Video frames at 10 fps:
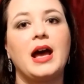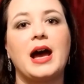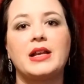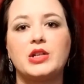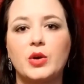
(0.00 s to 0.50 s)

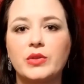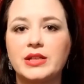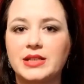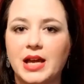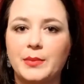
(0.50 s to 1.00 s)
I know
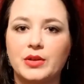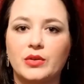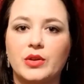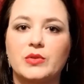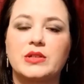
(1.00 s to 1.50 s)
that typing
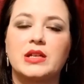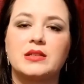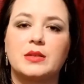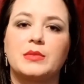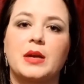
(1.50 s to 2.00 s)
on those can
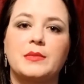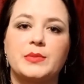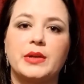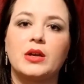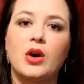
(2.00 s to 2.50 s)
sometimes
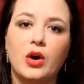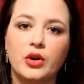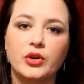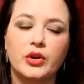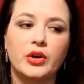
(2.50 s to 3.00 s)
be
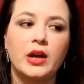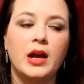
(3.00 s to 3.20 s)
harder,